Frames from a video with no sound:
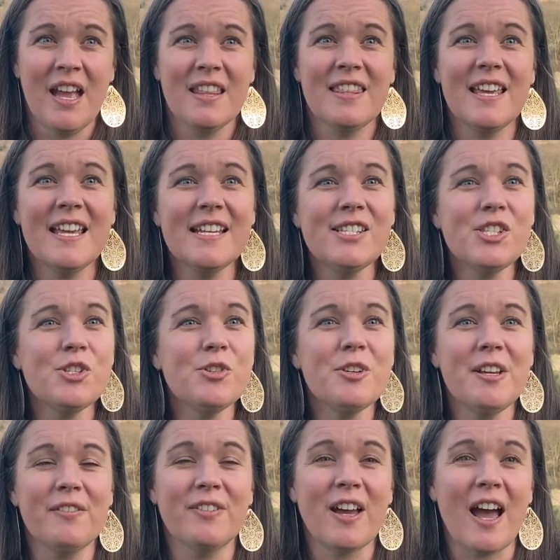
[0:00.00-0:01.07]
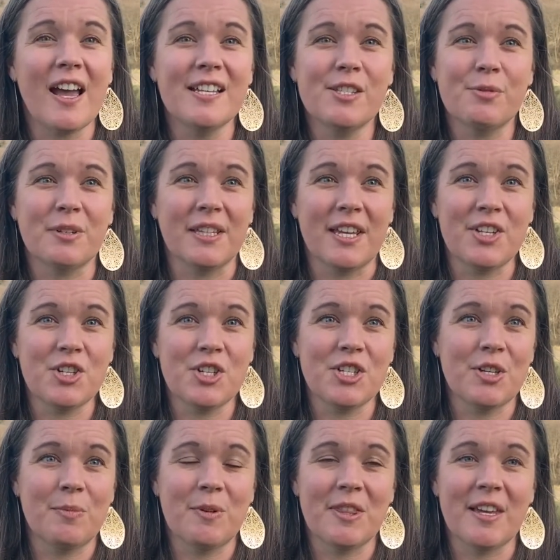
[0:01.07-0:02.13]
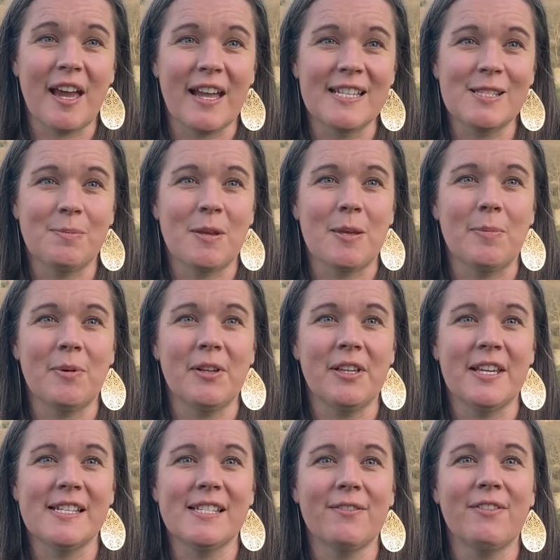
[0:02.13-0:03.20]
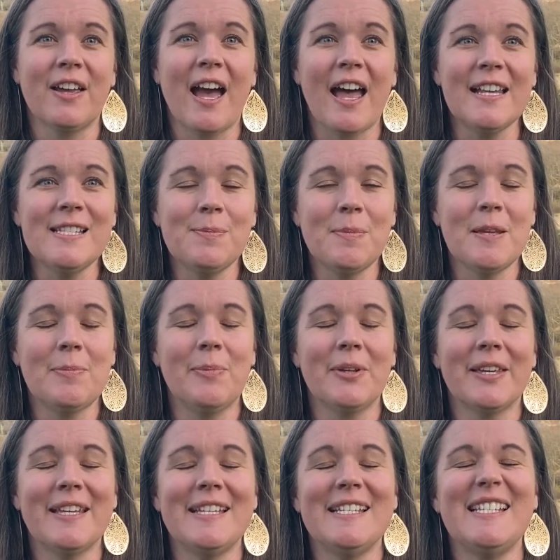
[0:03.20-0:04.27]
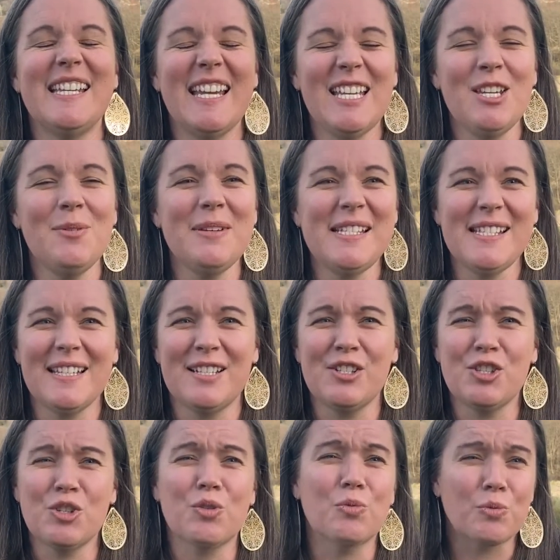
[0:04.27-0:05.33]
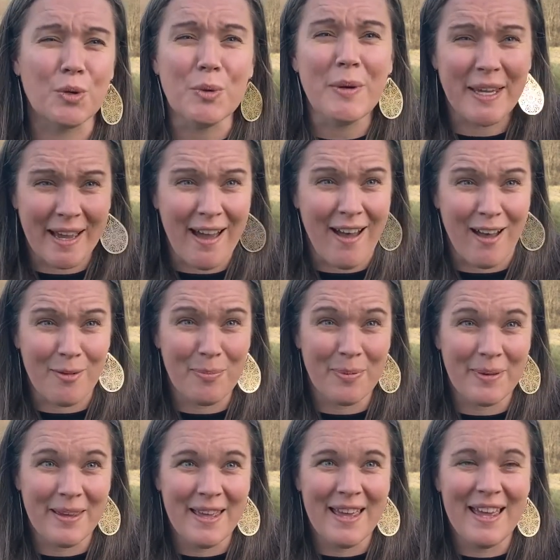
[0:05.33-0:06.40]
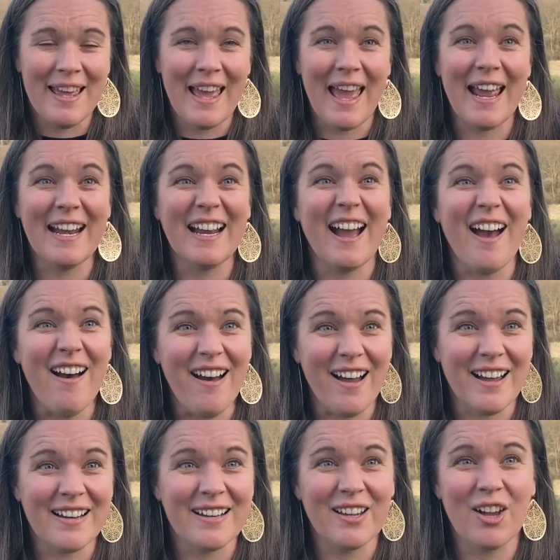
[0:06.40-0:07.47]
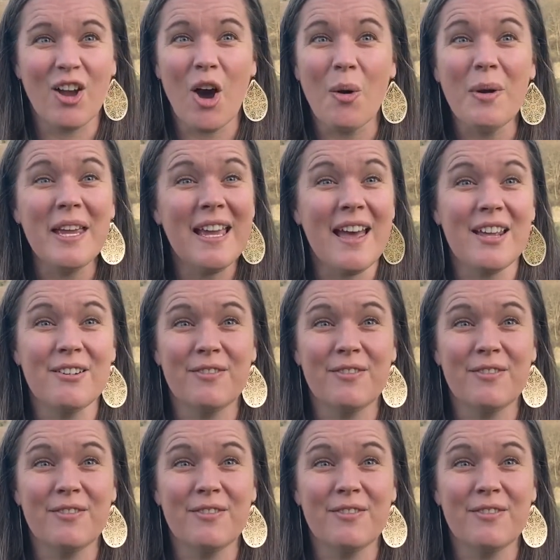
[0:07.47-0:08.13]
The history of God's relationship with God's people is of God's people continuously screwing up and God going out